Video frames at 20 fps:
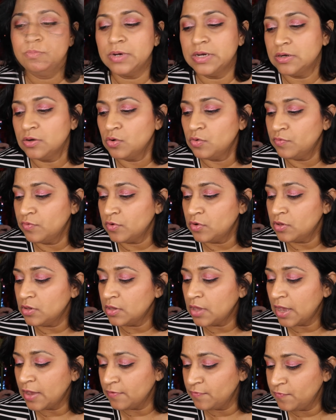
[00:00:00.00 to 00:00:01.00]
But
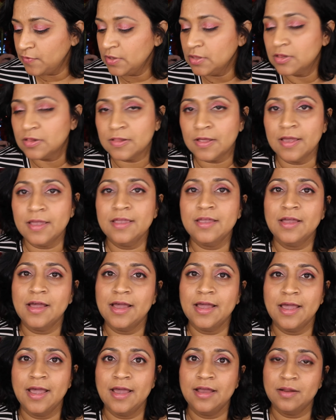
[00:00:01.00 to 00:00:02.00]
overall, I feel like
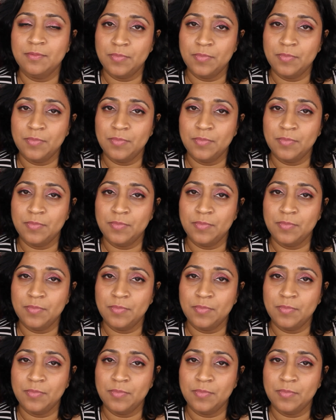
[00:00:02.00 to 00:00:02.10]
I had